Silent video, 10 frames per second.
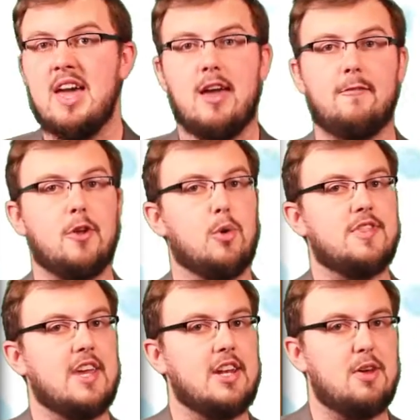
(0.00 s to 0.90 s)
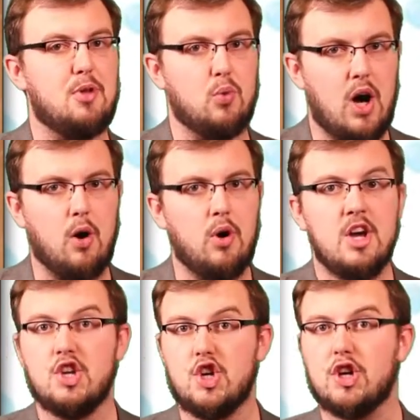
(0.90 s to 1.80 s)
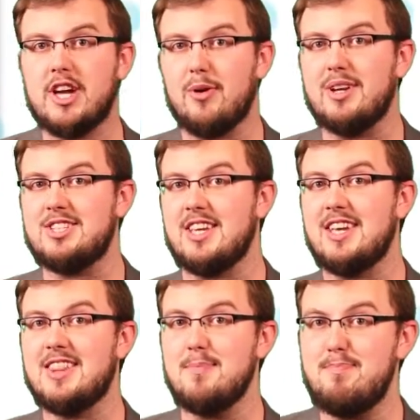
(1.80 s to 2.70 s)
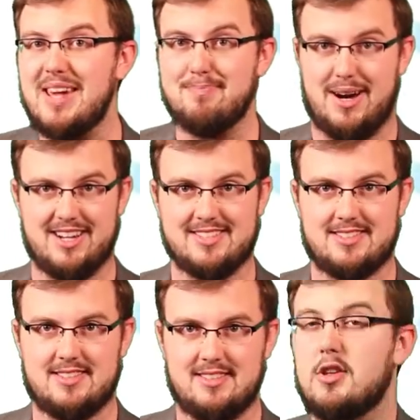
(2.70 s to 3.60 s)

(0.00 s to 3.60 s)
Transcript: If you're at the NWO, you're guaranteed the big bucks.